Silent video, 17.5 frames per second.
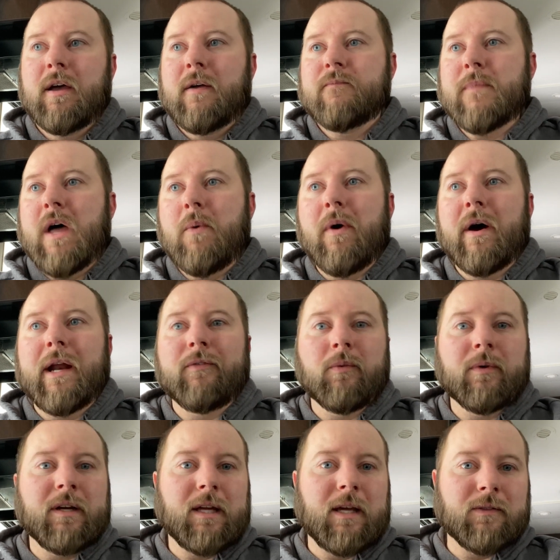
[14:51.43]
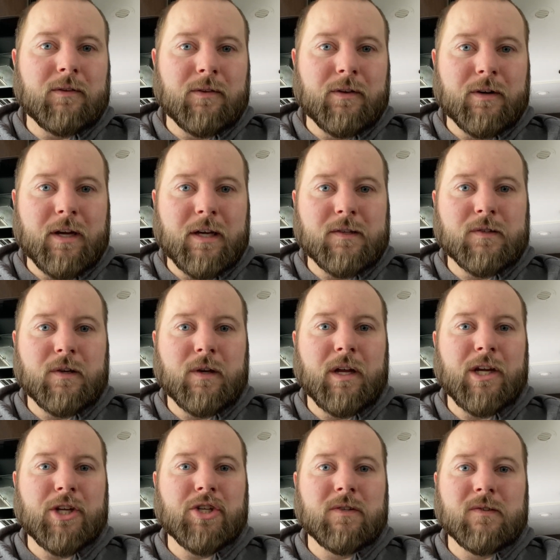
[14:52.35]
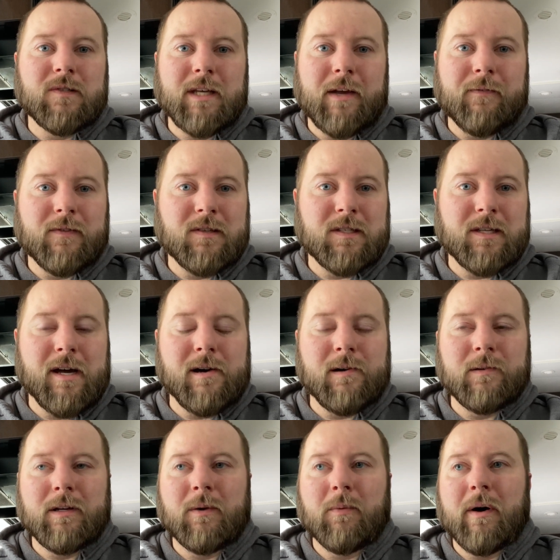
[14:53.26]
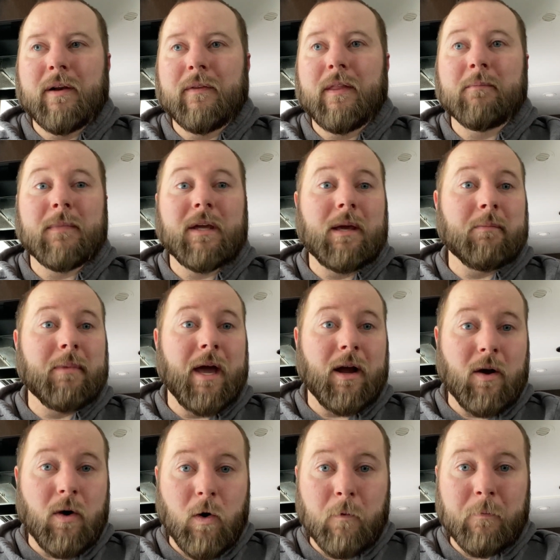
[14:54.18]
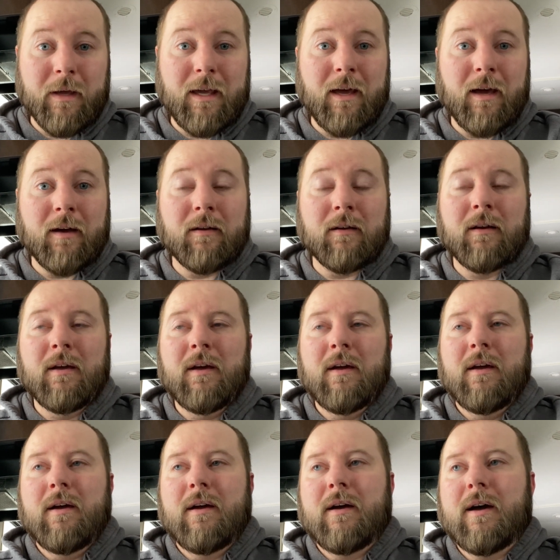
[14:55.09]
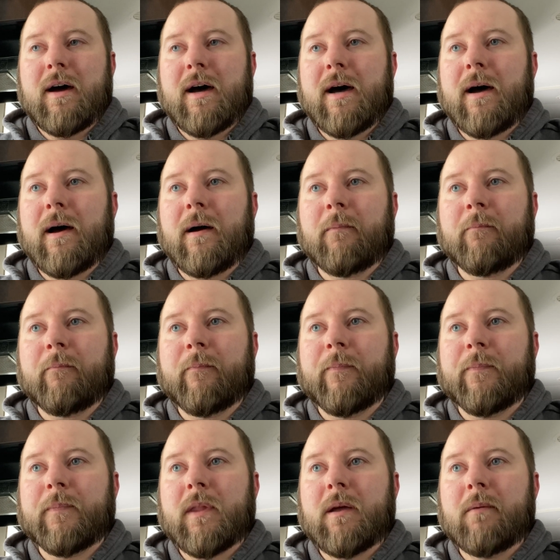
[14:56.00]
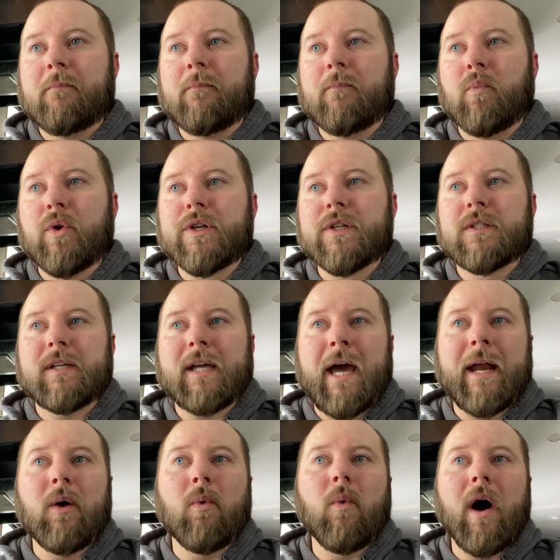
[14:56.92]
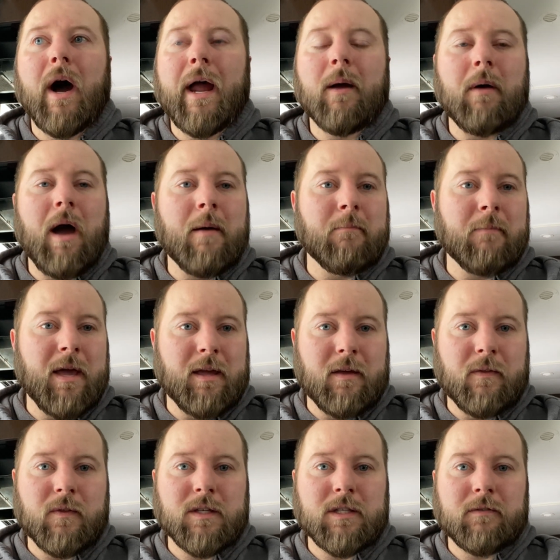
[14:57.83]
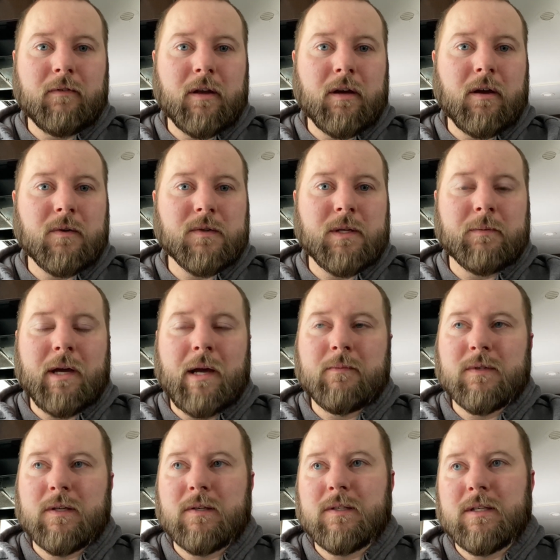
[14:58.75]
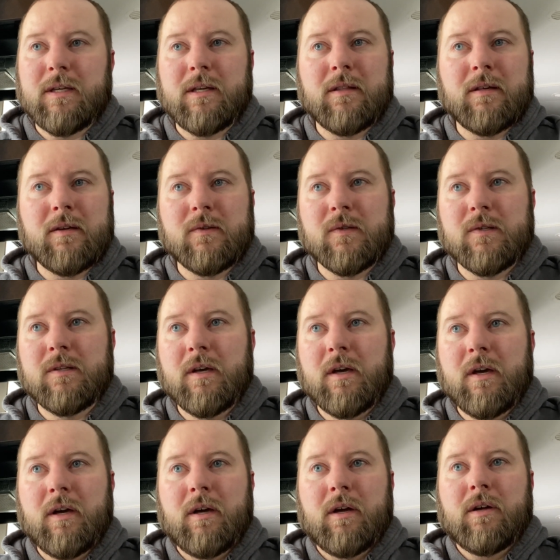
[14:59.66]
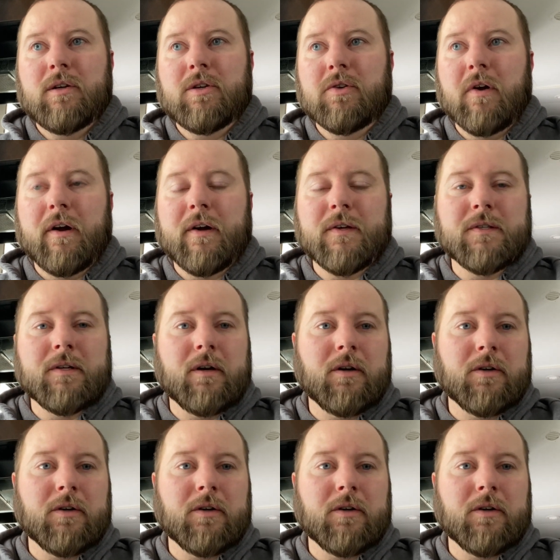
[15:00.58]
I want everyone to get to their destination safe and sound, and I wanted them to get back home again, um, which is kind of why I'm making this video. Sometimes you see these trucks that are